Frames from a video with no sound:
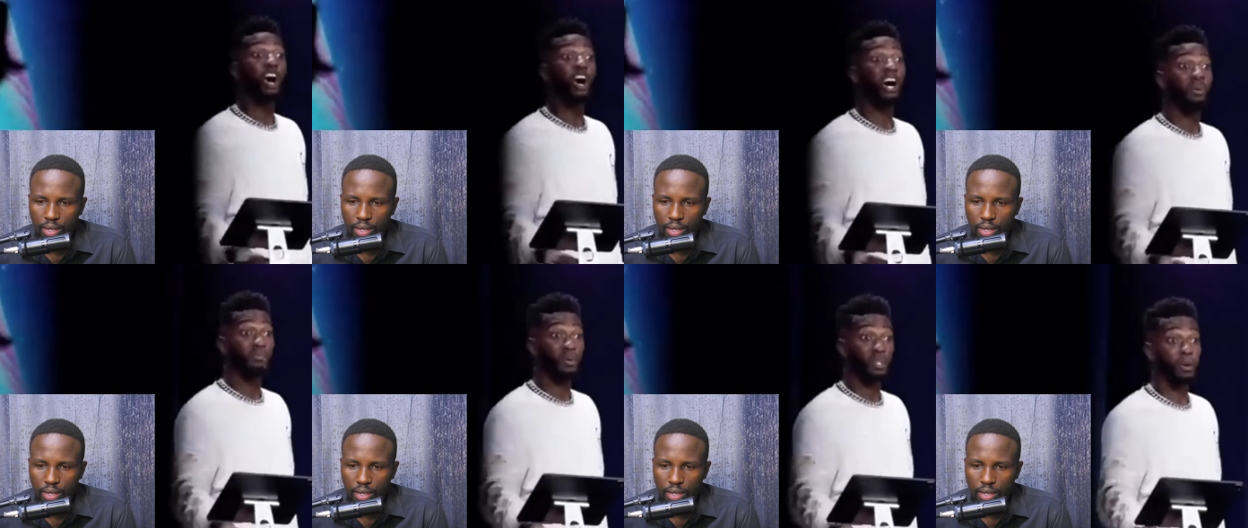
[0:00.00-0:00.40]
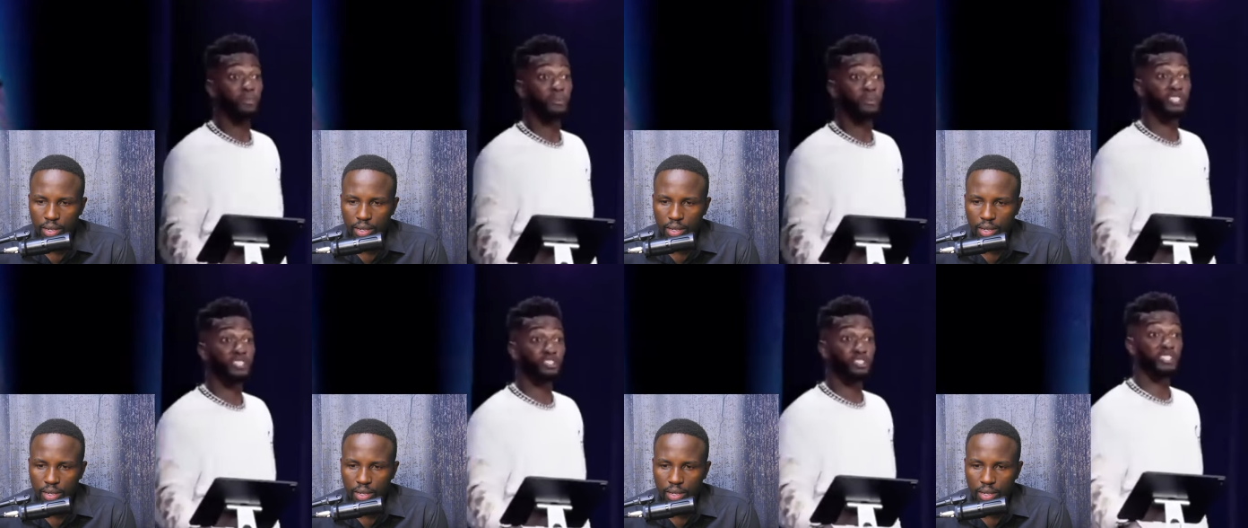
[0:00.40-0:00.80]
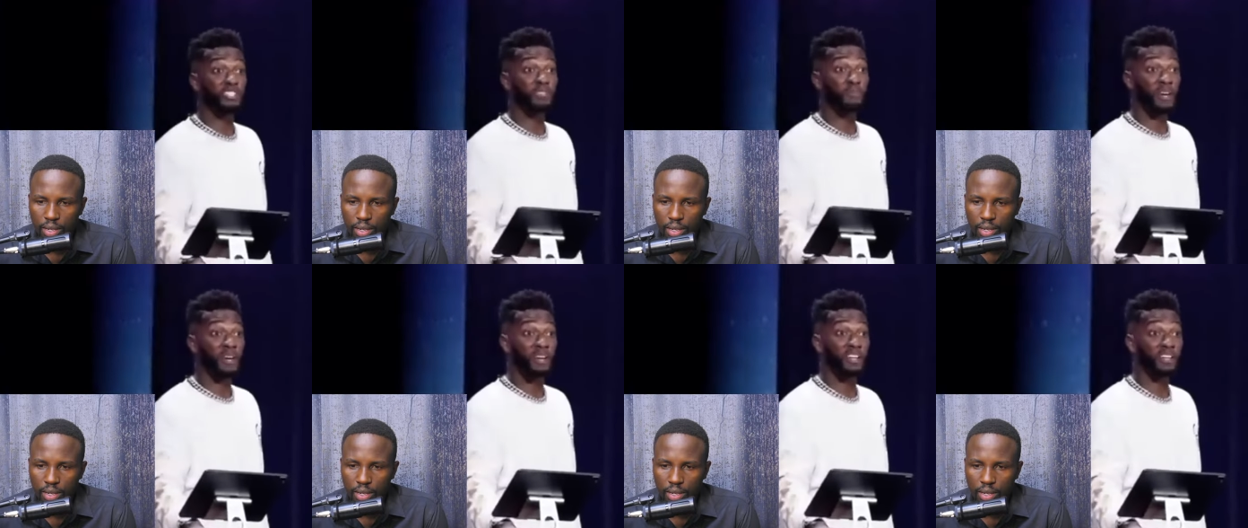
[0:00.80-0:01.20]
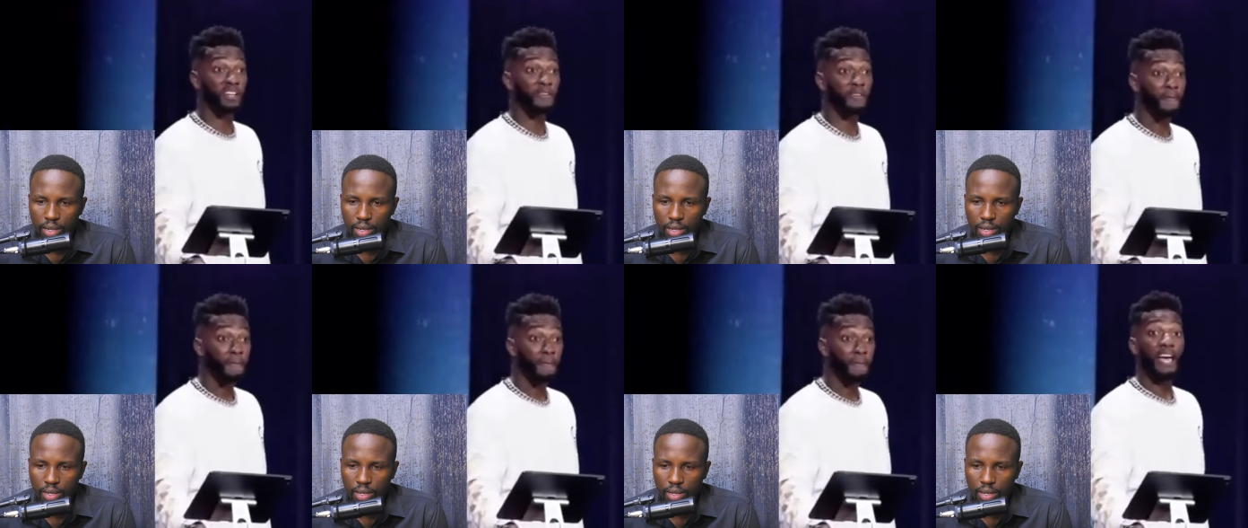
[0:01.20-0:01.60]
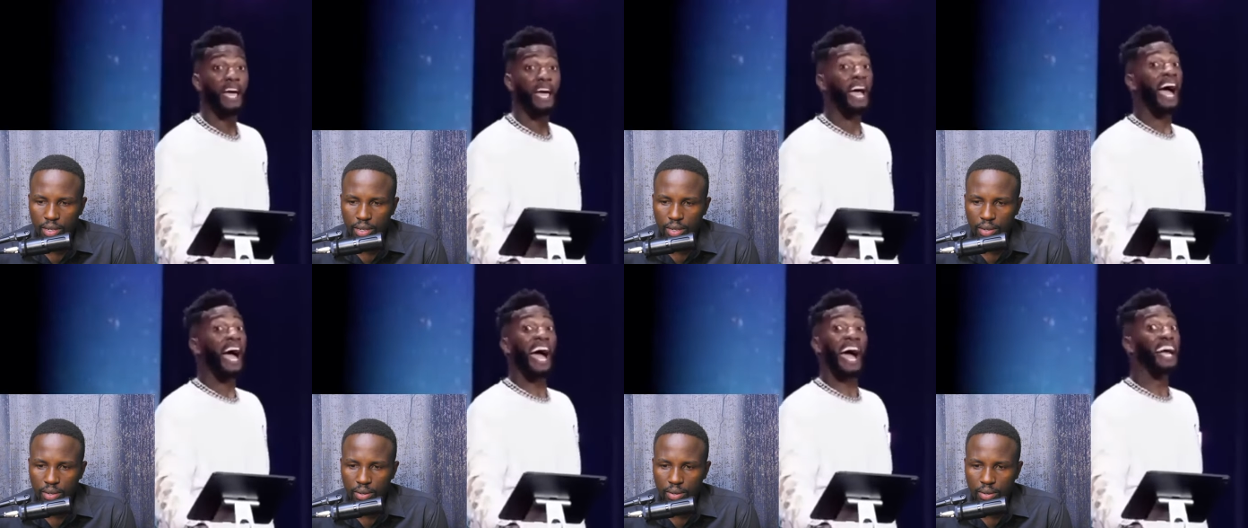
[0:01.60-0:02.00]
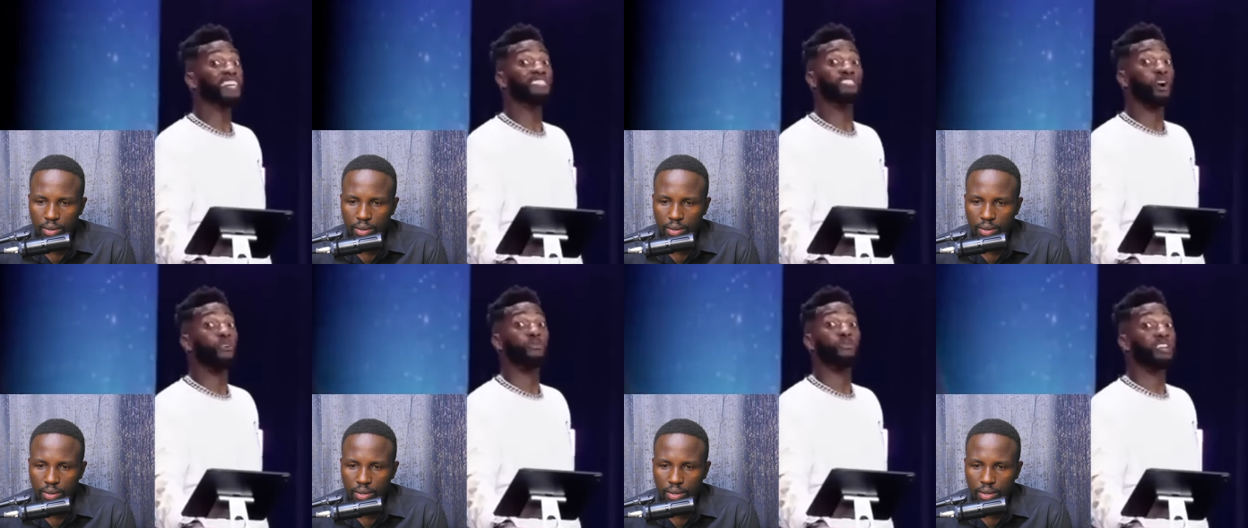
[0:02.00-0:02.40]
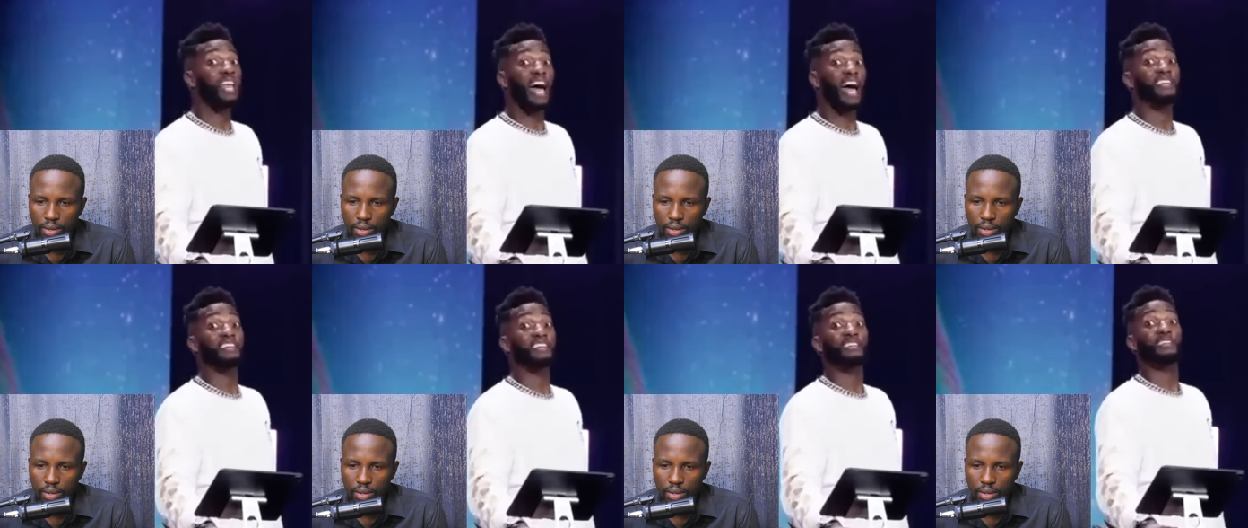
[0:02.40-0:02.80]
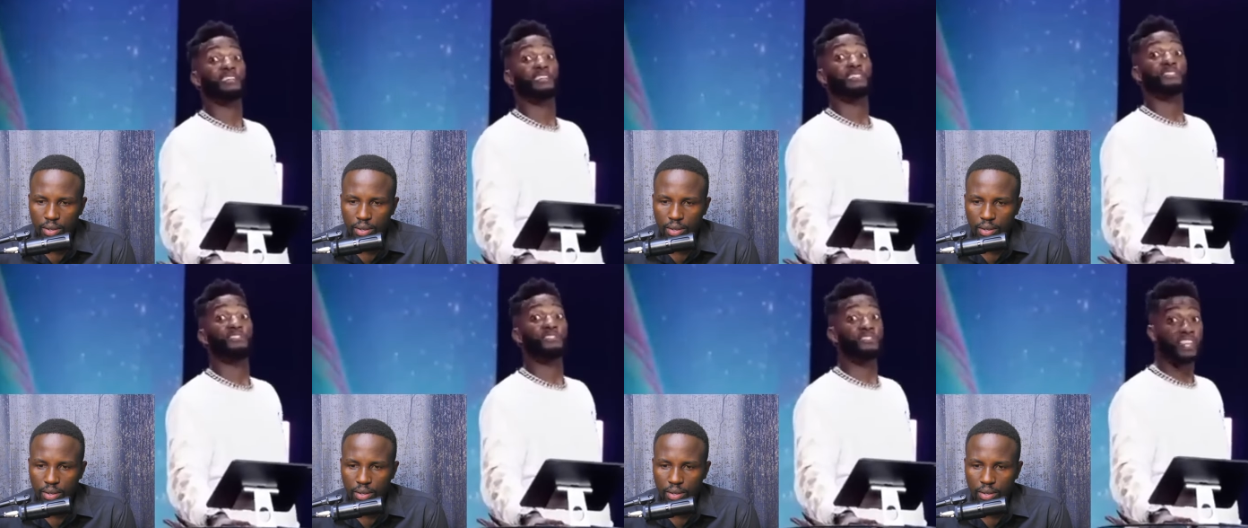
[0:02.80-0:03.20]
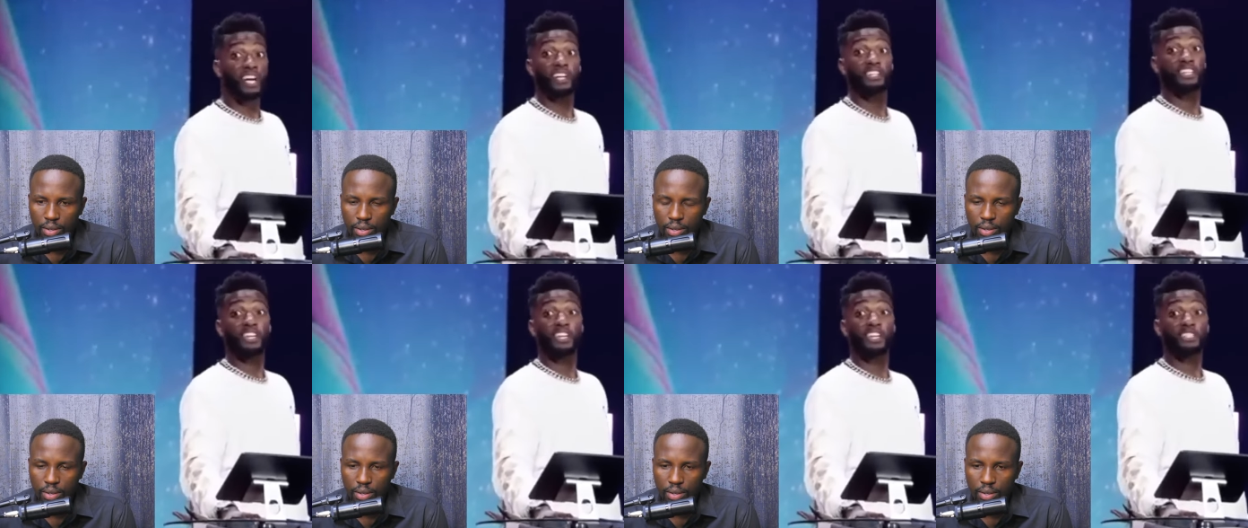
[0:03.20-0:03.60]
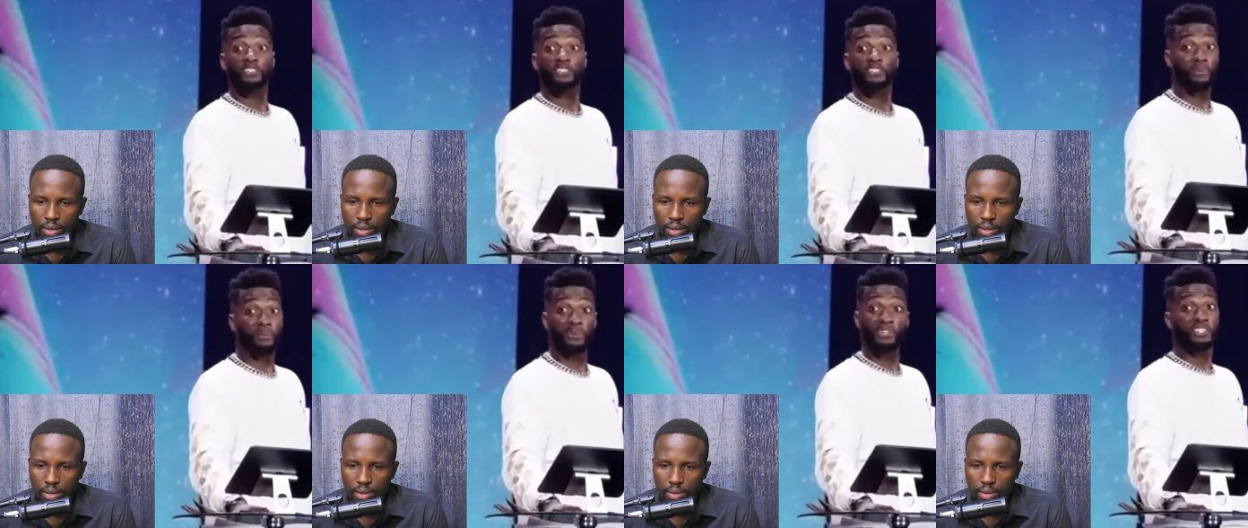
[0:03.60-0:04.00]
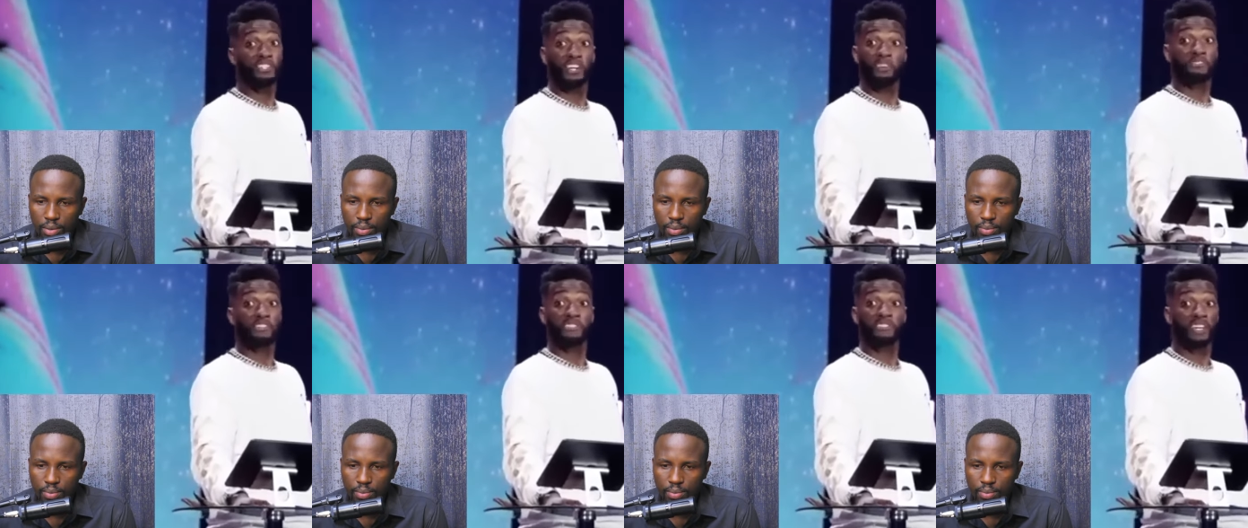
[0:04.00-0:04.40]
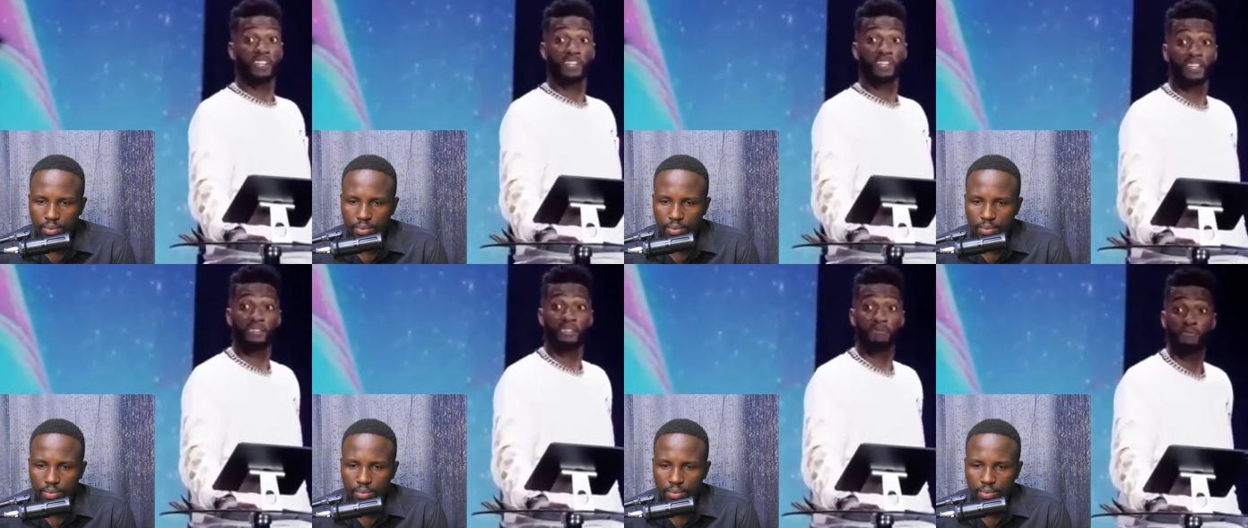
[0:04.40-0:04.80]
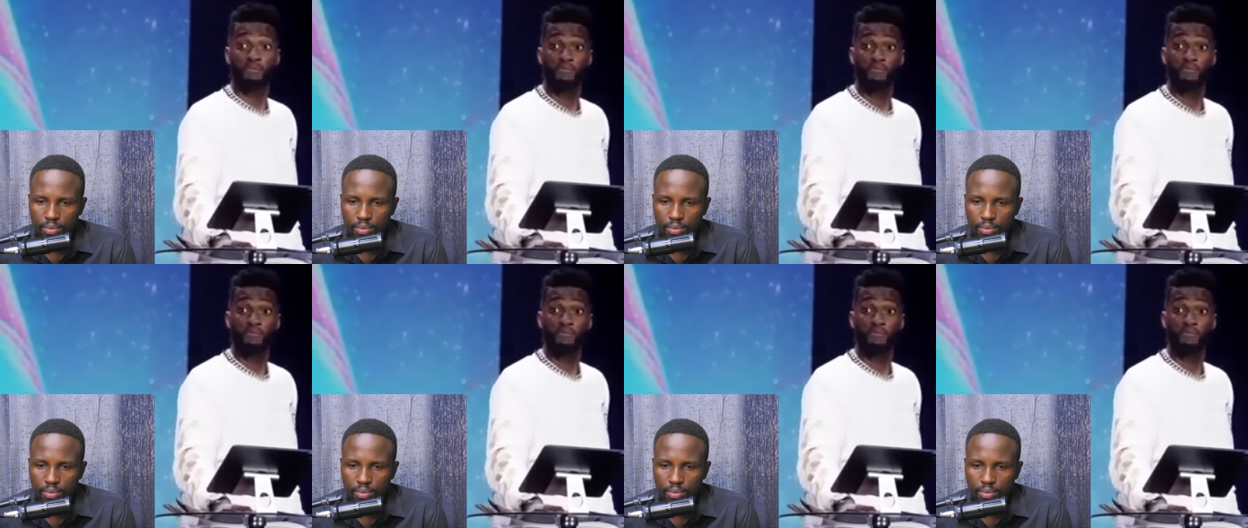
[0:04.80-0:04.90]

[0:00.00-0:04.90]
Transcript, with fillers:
Speaker 1: y'all, humble, open, and transparent? I don't like studying to preach every Sunday.